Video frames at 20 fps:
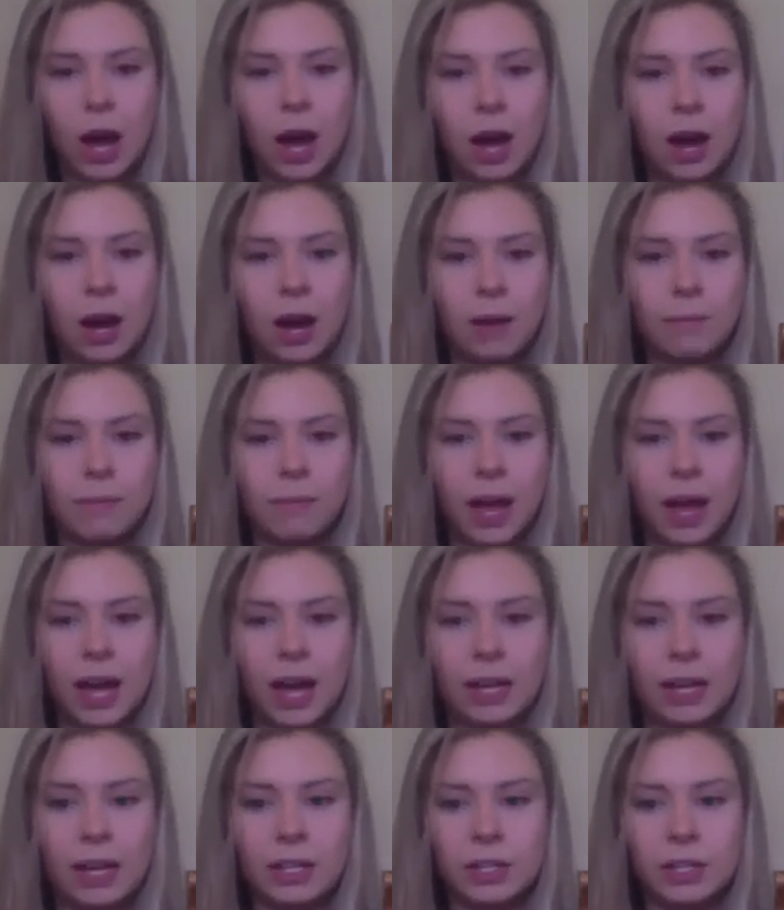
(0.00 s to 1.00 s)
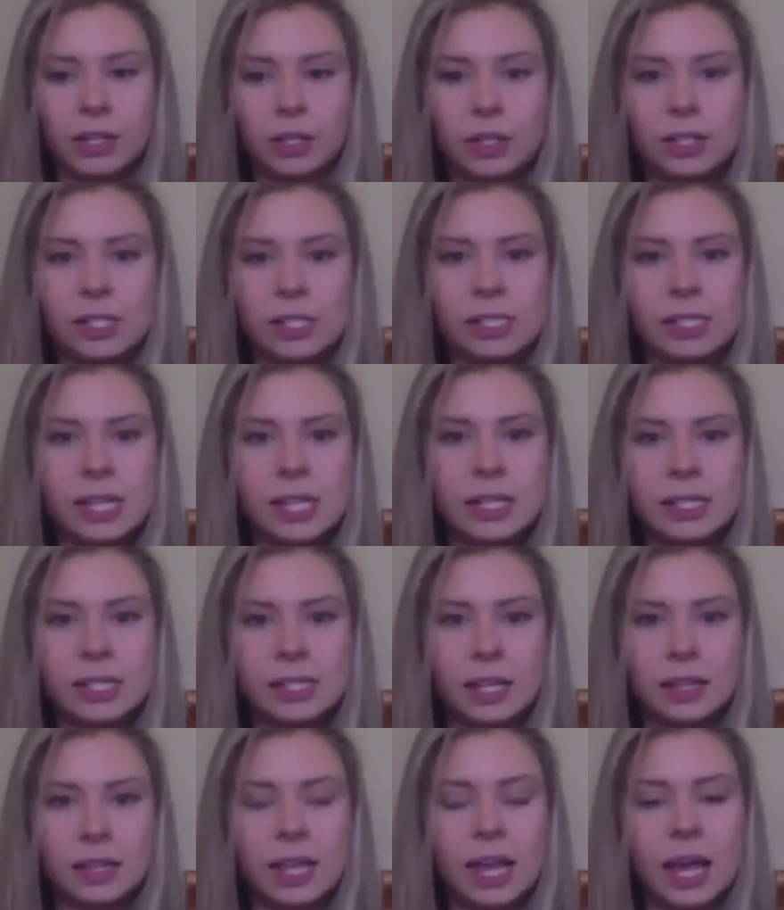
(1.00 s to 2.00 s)
I could sense
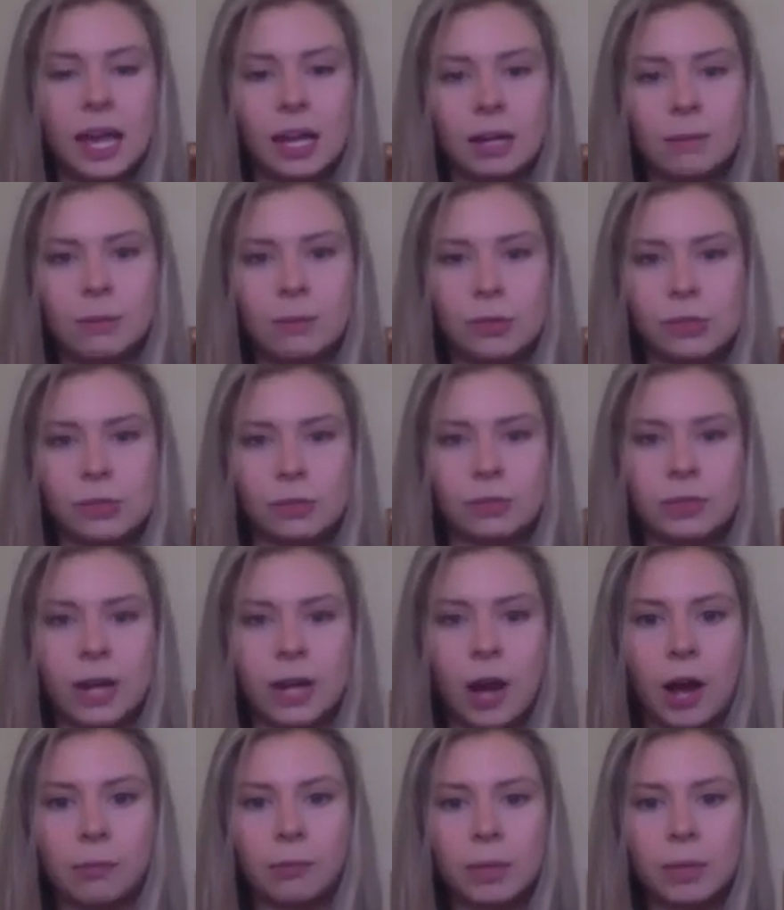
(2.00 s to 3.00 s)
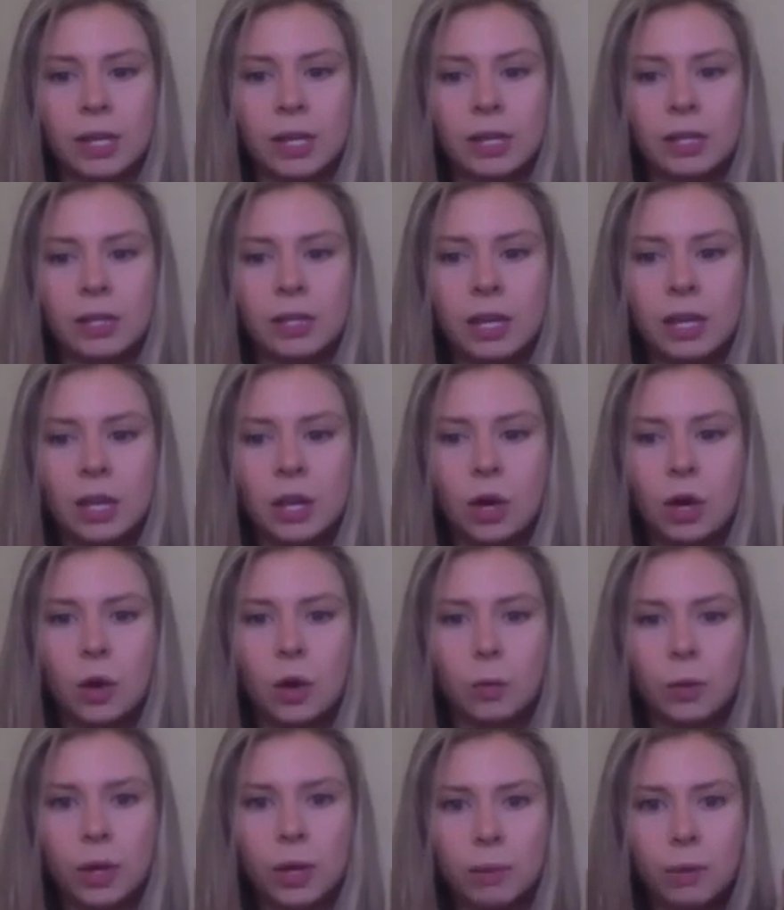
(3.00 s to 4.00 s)
that the animals around me,
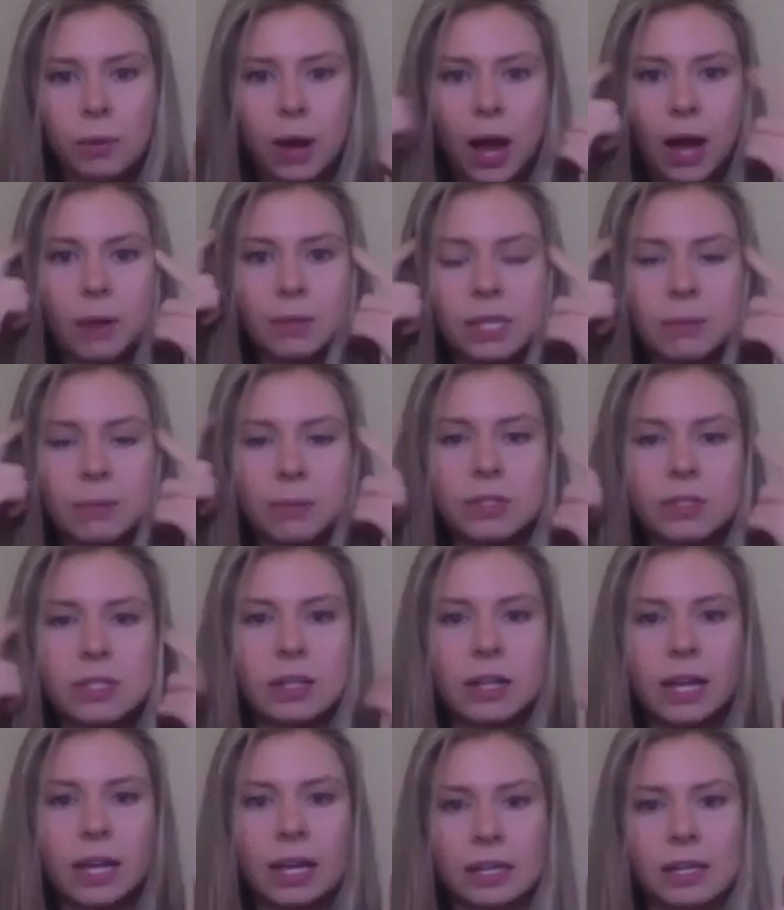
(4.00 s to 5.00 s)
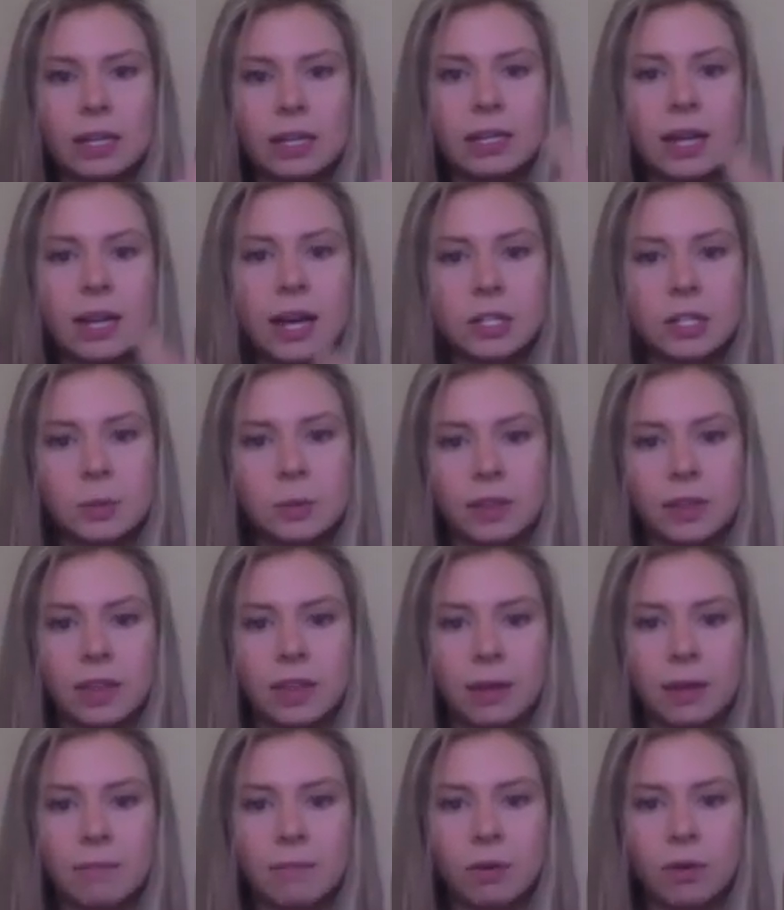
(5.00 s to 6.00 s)
I was able to like connect with
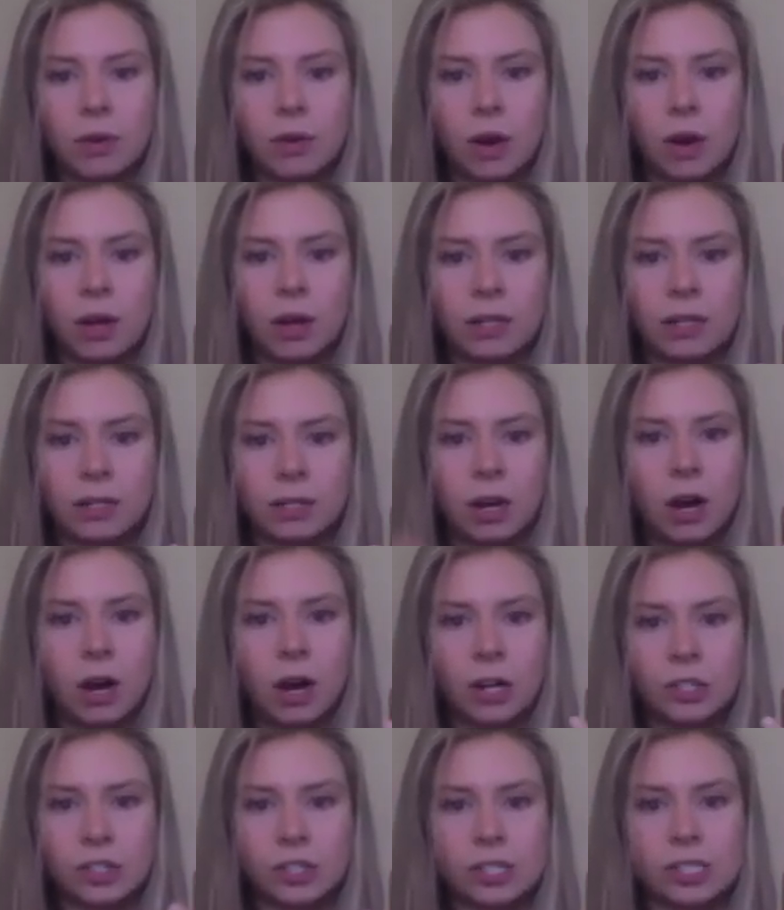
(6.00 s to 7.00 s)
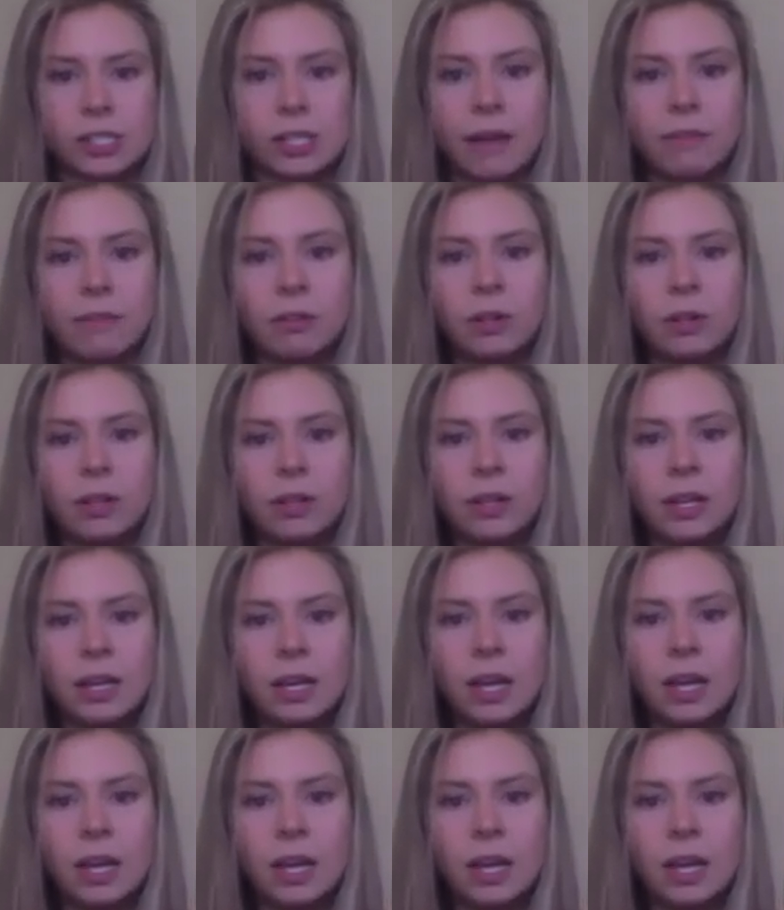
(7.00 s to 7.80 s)
them on a conscious level.